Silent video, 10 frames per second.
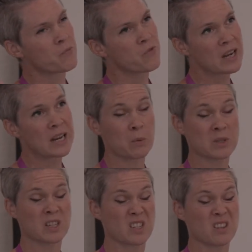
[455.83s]
really it was
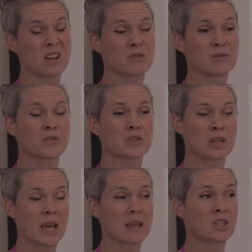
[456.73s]
designed to
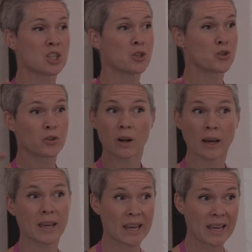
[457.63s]
get the children
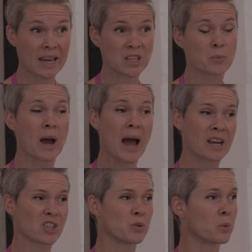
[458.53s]
engaged, but
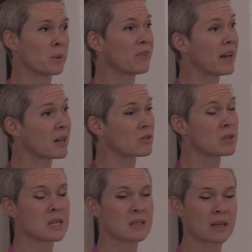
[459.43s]
actually what we
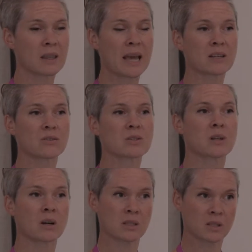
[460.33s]
found is that the adults
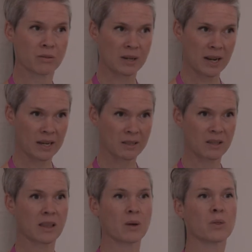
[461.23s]
started to relax,
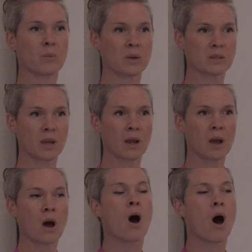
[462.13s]
and they were the ones going,
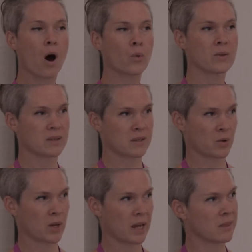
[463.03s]
oh, this is
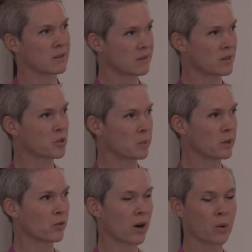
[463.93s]
okay, this is going to be
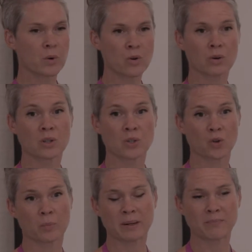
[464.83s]
all right, we're not going to talk
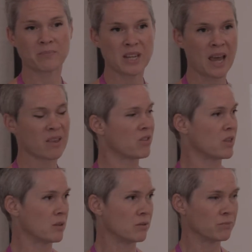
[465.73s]
about death
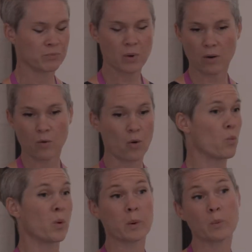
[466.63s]
and
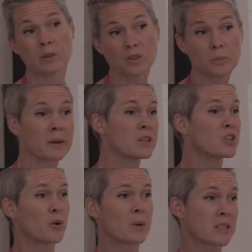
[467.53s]
what we will do, but
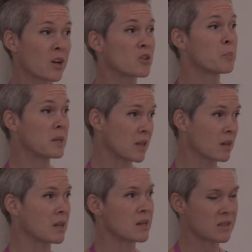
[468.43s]
it's going to be
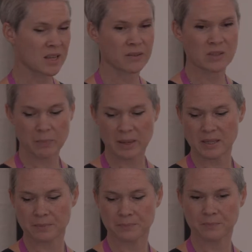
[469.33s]
done in a safe space.